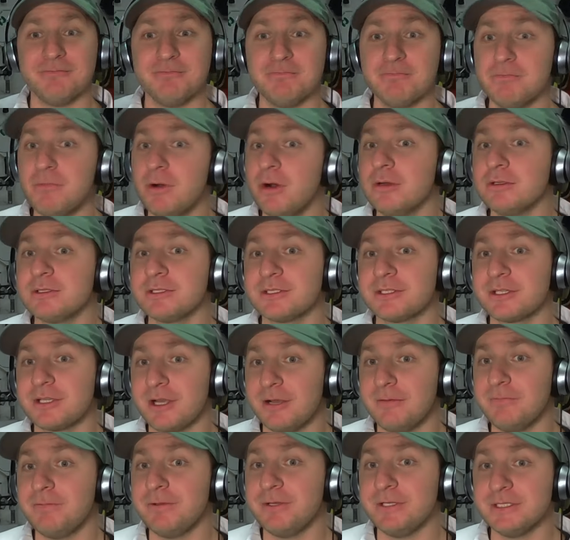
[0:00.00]
most
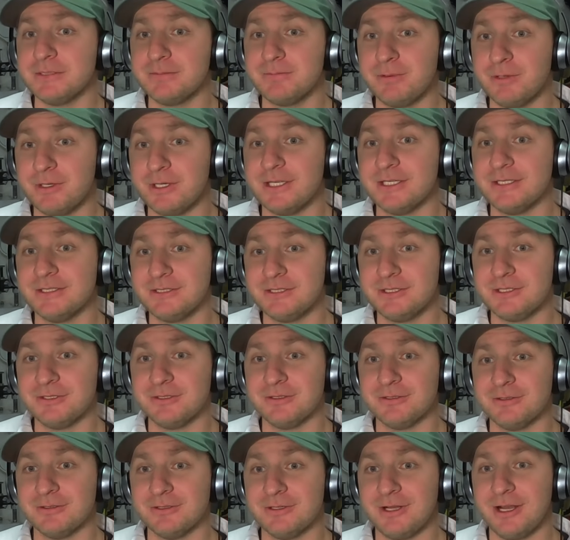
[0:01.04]
companies put
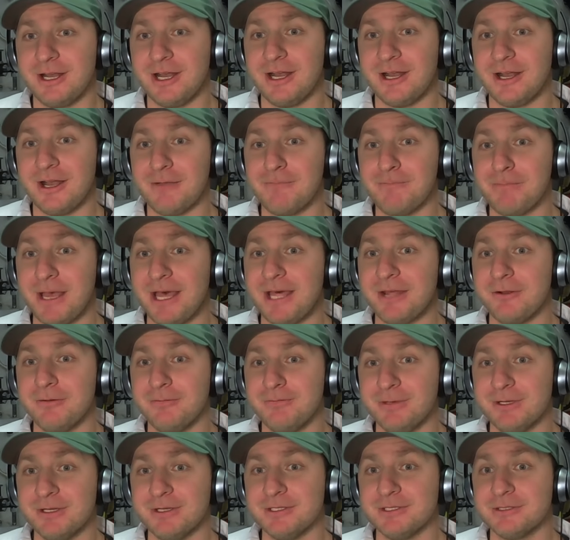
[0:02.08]
into a paddle
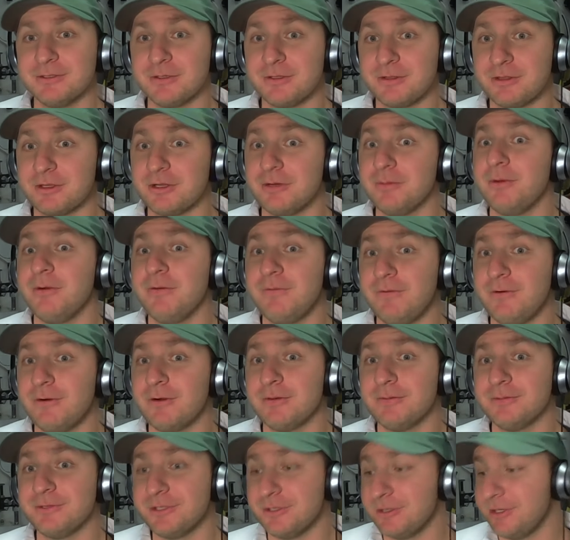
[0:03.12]
build,
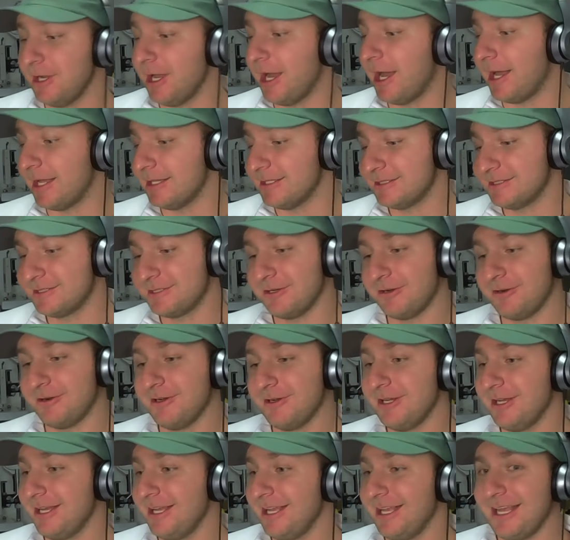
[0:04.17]
thermoformed or not. So
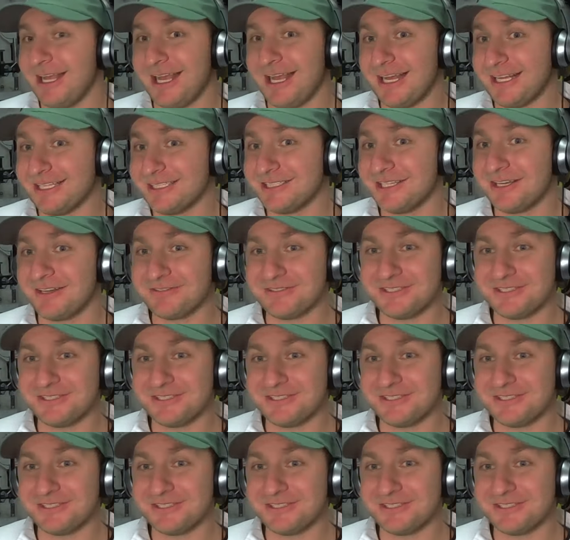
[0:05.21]
hats off